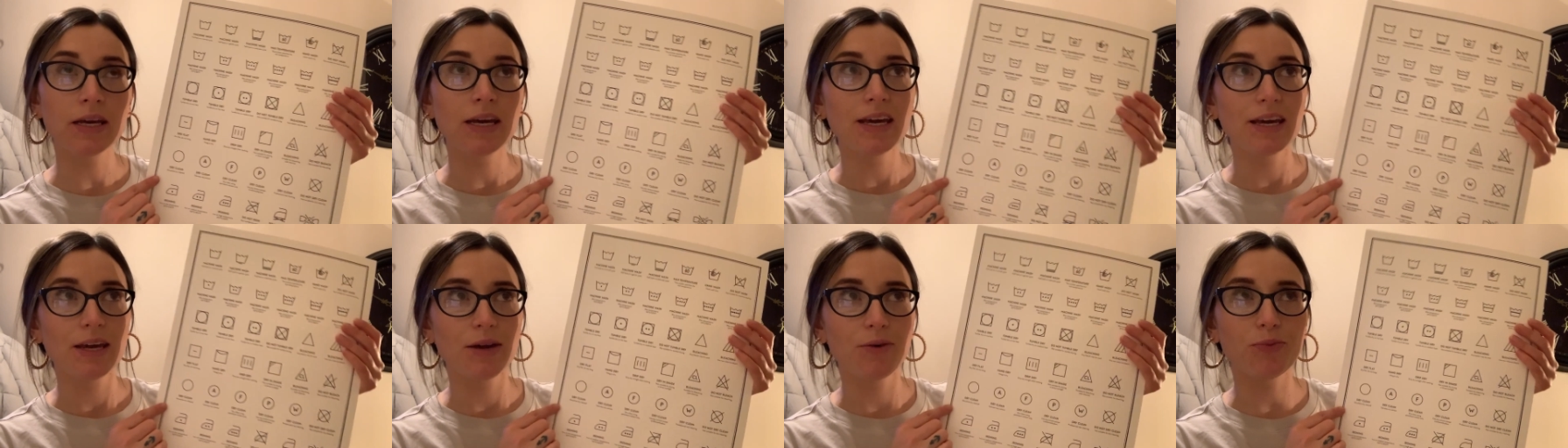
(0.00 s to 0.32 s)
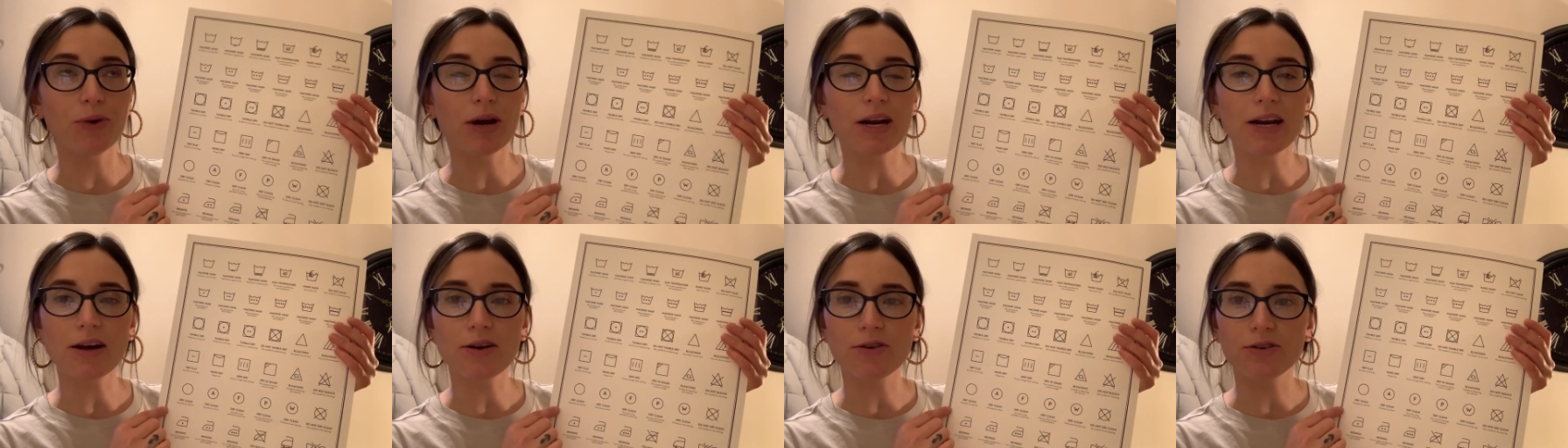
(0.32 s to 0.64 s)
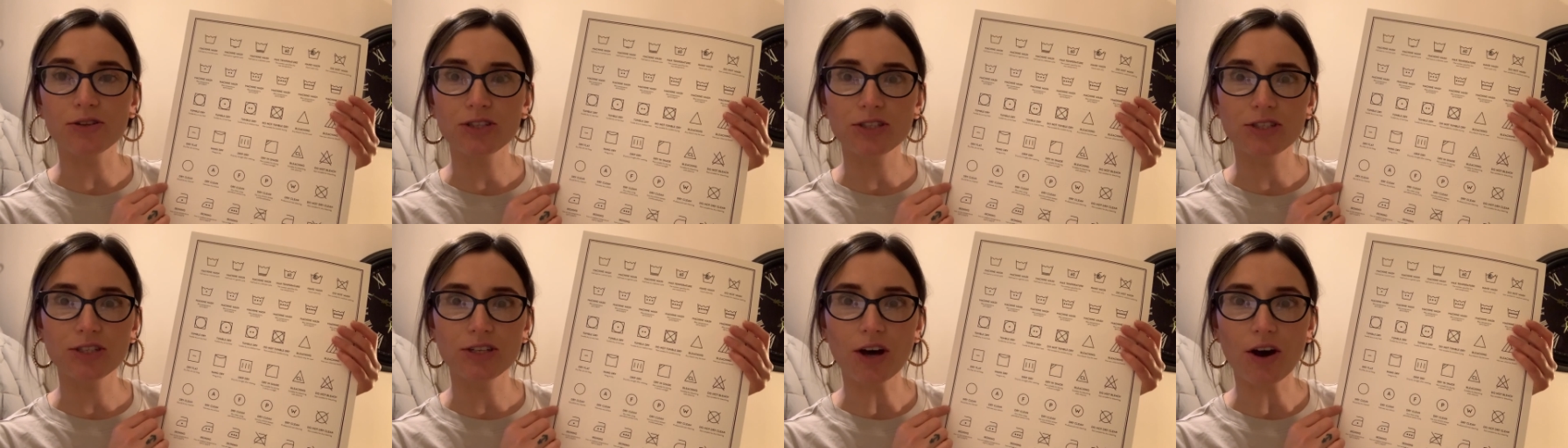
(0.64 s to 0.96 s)
It went out of
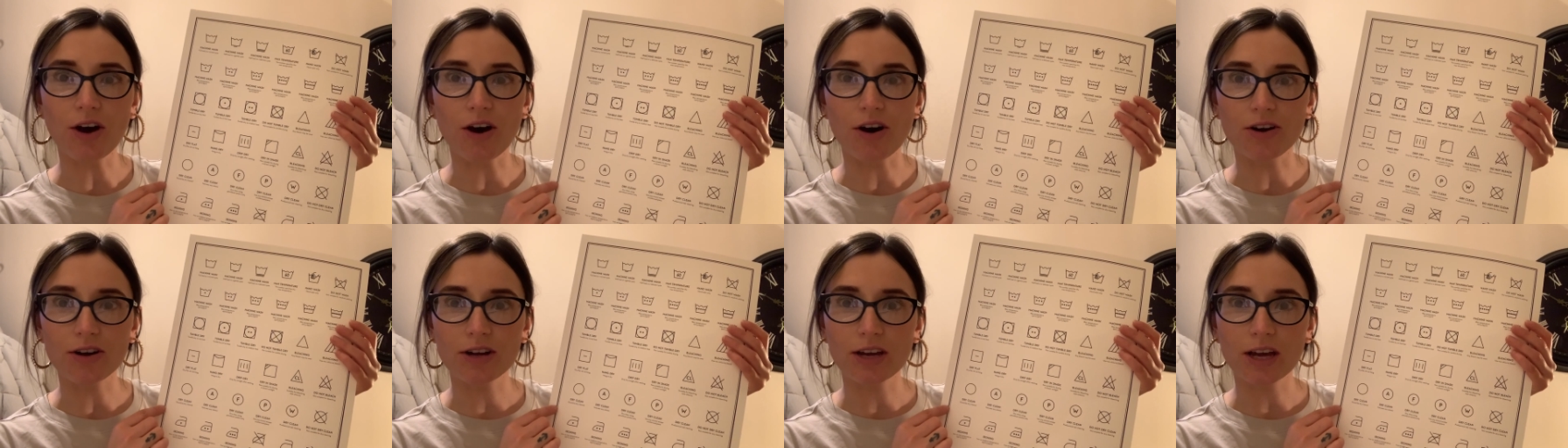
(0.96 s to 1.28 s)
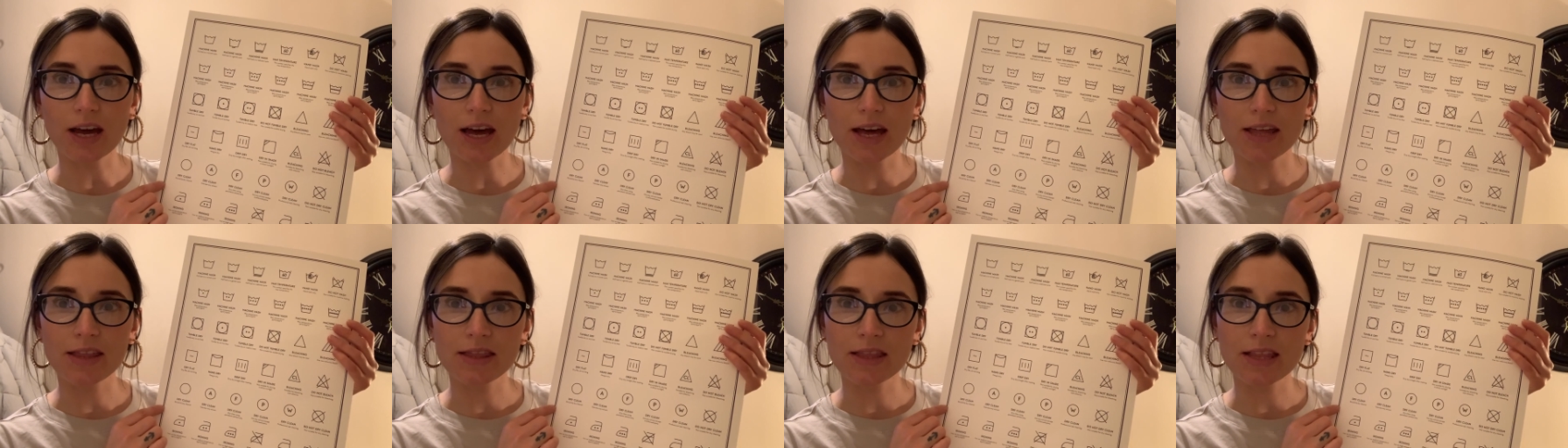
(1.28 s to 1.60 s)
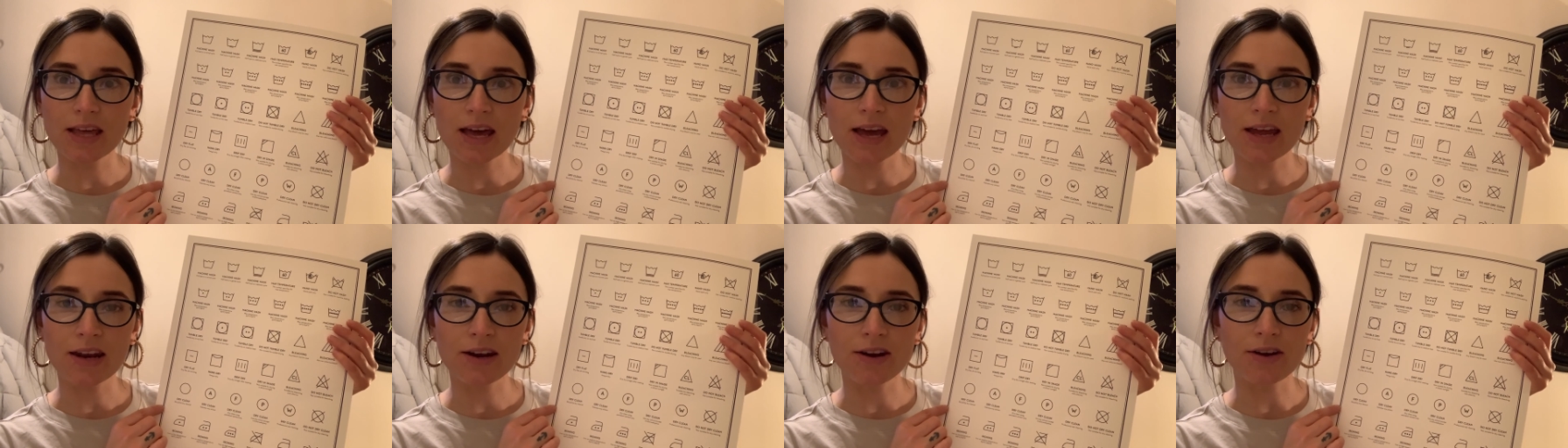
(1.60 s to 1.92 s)
stock, and
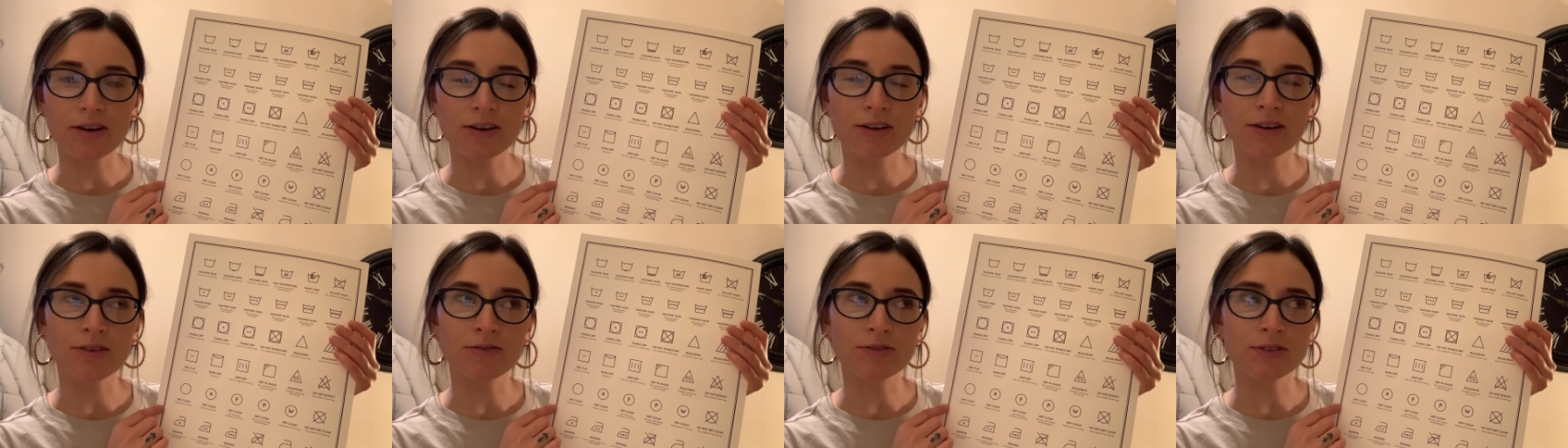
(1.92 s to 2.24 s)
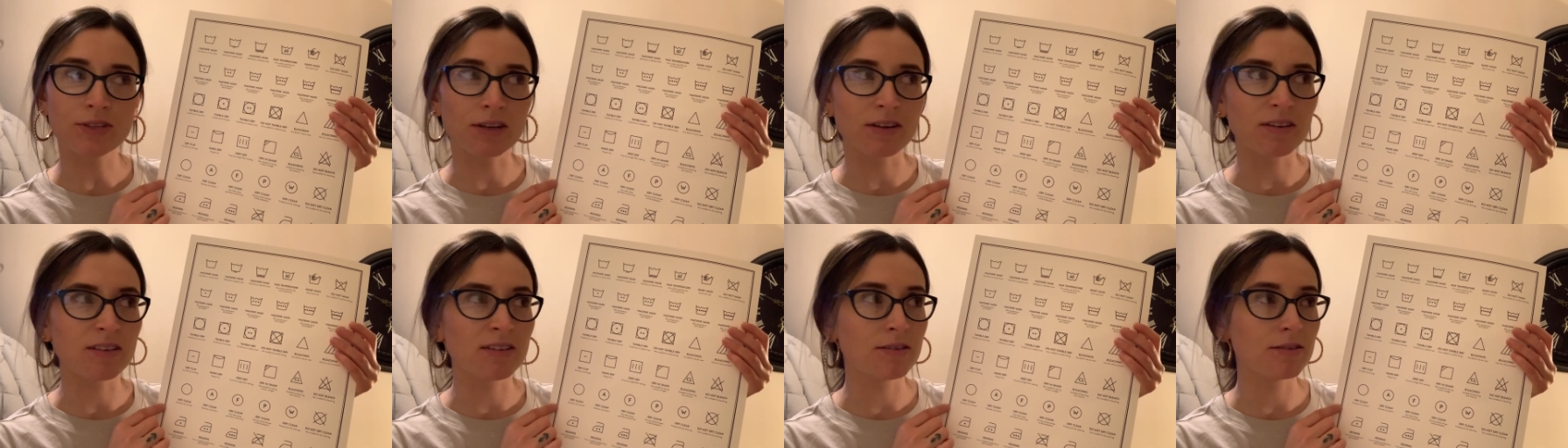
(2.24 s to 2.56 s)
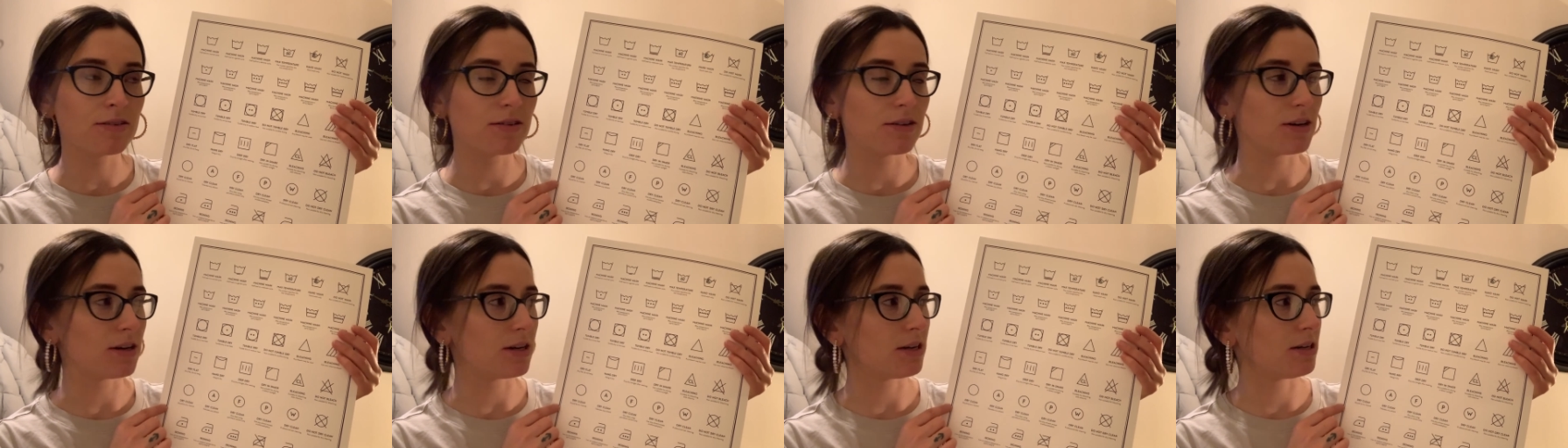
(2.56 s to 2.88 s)
I was like, oh
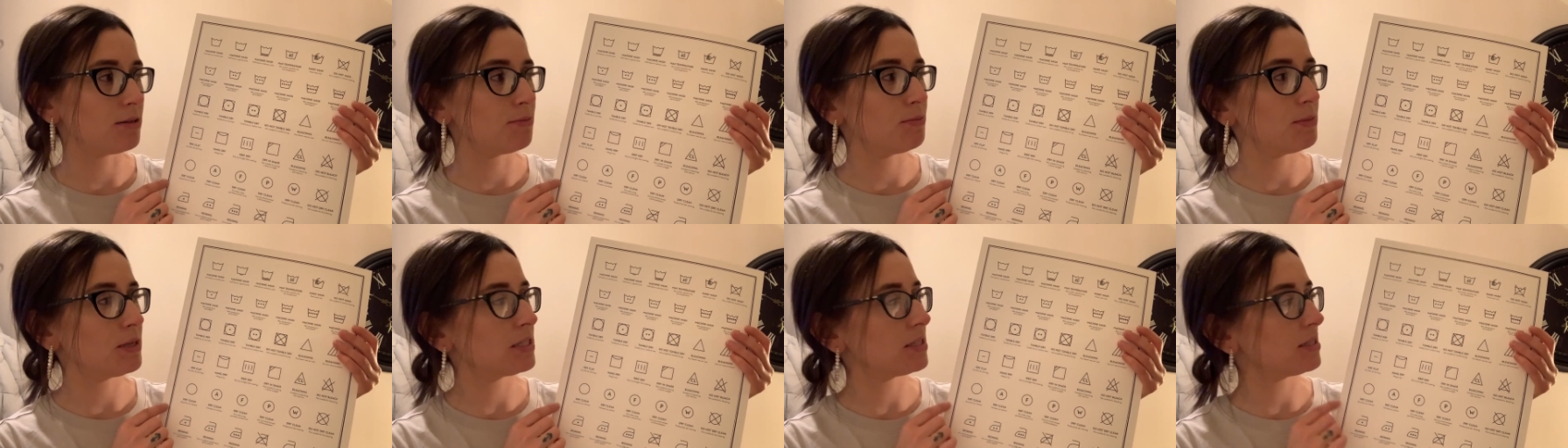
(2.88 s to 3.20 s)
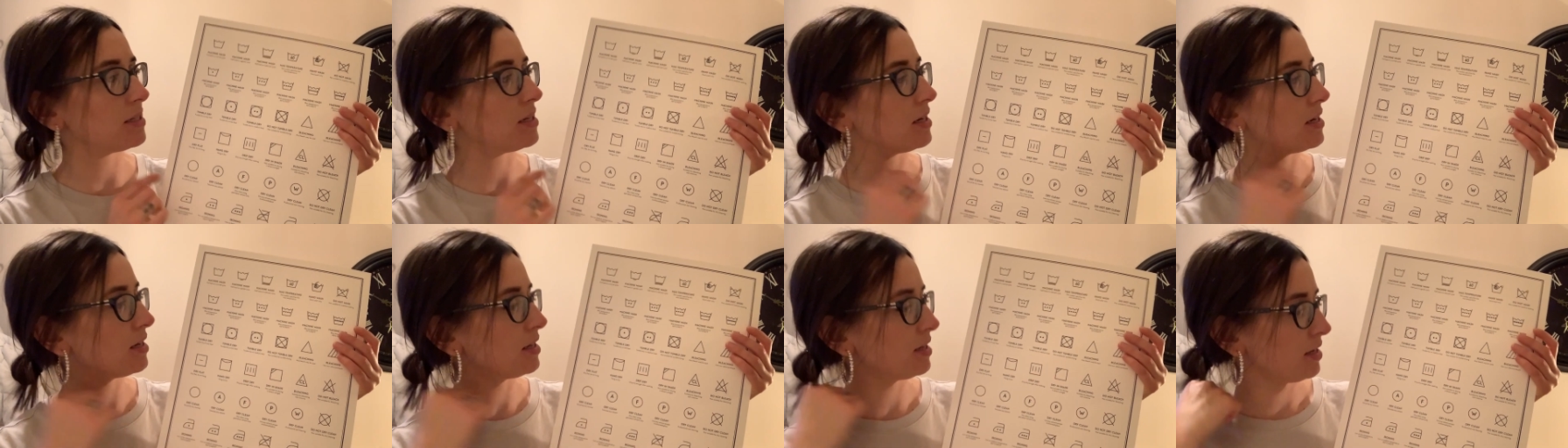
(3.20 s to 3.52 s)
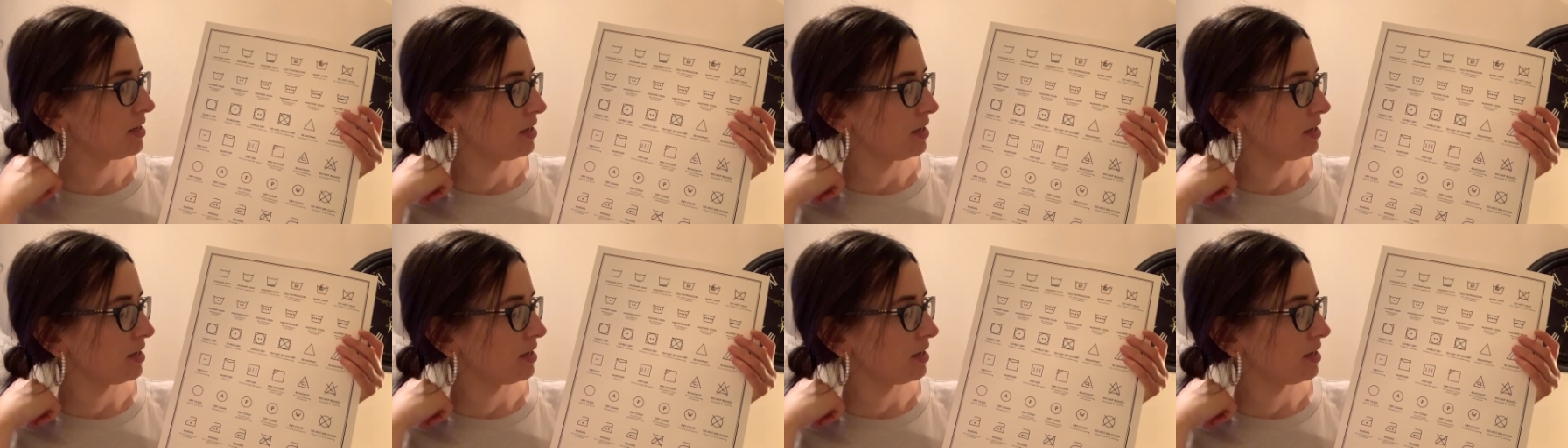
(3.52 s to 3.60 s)
god, I'd missed it.